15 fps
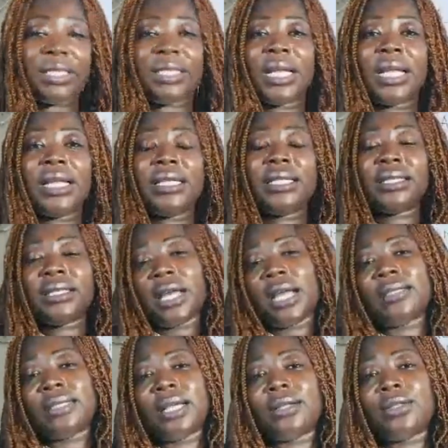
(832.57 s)
personally
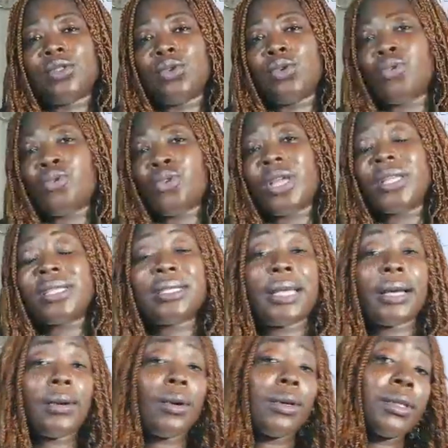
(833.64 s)
started to
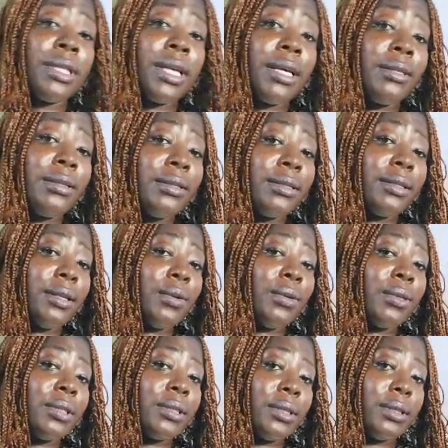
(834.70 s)
create the content to
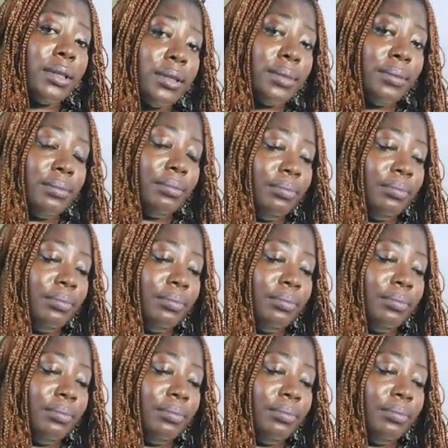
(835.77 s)
sales system.